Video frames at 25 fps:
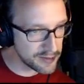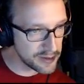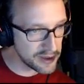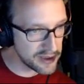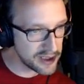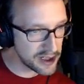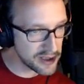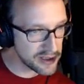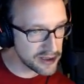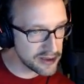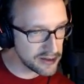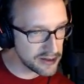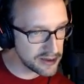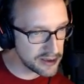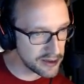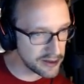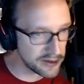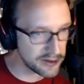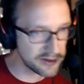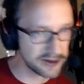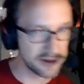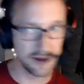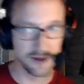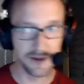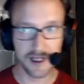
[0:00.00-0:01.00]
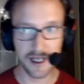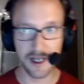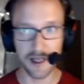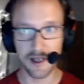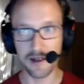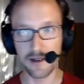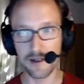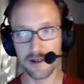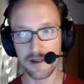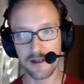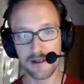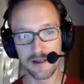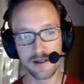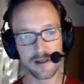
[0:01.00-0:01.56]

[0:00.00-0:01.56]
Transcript: Mutation utils 210.